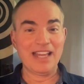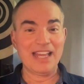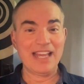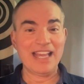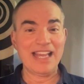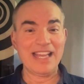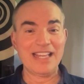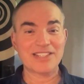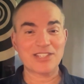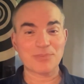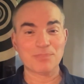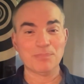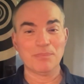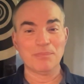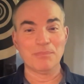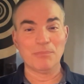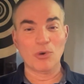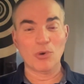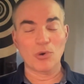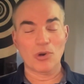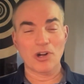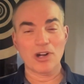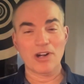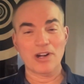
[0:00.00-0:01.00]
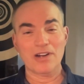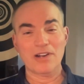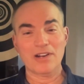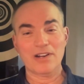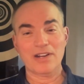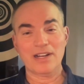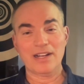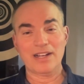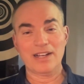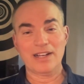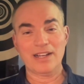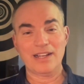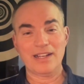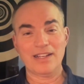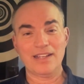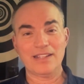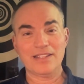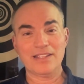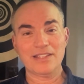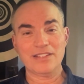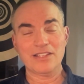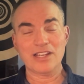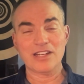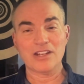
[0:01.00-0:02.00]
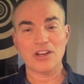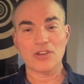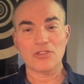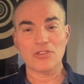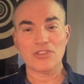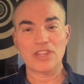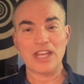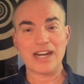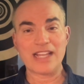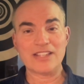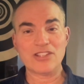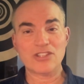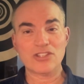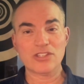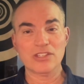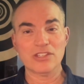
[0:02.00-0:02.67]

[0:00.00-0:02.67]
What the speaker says: it's more, that I